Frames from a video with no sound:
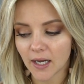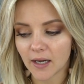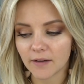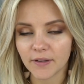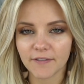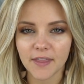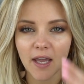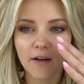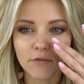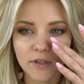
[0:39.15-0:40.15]
of if they
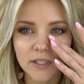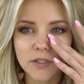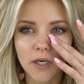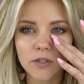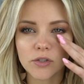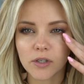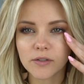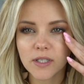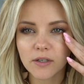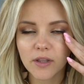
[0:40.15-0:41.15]
have really dark
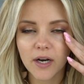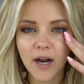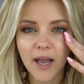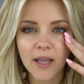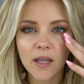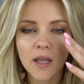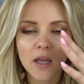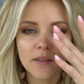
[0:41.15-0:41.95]
circles under their eye,